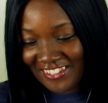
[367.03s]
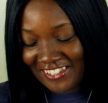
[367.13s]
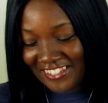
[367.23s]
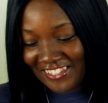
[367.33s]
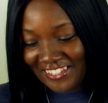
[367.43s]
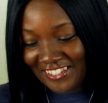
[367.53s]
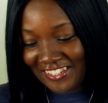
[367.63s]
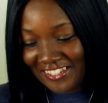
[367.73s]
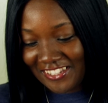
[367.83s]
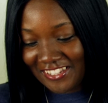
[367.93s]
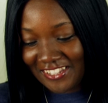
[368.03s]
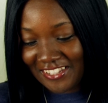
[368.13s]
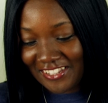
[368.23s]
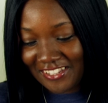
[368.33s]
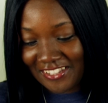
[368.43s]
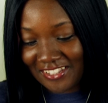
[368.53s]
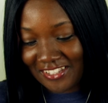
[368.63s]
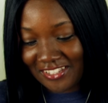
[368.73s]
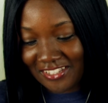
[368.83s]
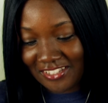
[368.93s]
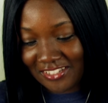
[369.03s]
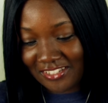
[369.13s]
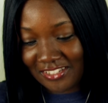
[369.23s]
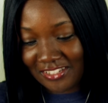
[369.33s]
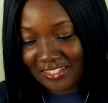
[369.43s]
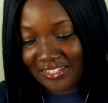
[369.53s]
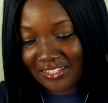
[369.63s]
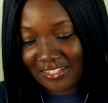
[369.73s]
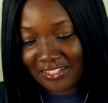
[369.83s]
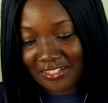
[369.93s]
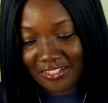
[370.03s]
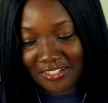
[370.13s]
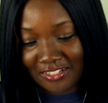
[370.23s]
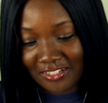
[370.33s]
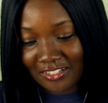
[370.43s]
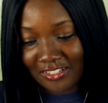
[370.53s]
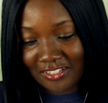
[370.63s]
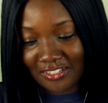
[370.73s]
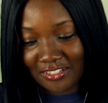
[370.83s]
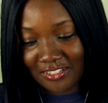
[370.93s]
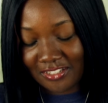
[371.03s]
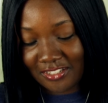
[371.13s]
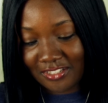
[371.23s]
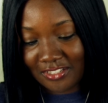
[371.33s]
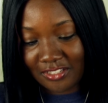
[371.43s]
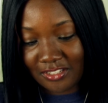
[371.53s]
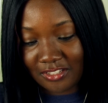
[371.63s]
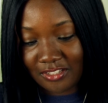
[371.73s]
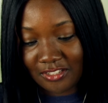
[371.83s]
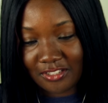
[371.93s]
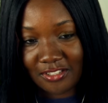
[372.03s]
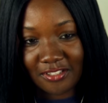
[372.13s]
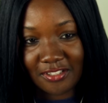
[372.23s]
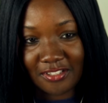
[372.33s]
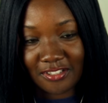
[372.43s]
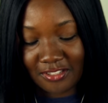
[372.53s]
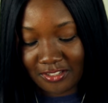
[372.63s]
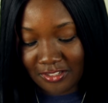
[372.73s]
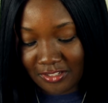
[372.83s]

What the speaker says: This person isn't speaking.